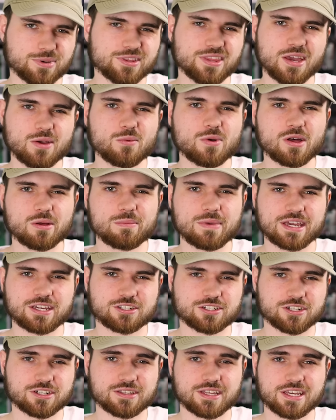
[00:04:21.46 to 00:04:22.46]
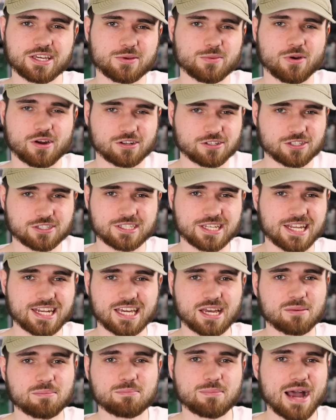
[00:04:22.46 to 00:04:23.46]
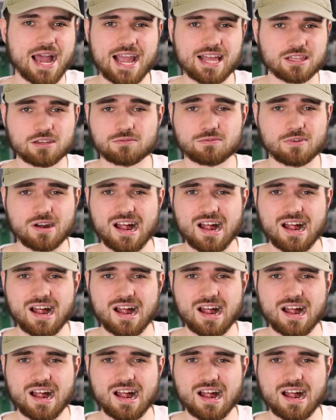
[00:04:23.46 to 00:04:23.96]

but they will make sure that you aren't just getting a pile of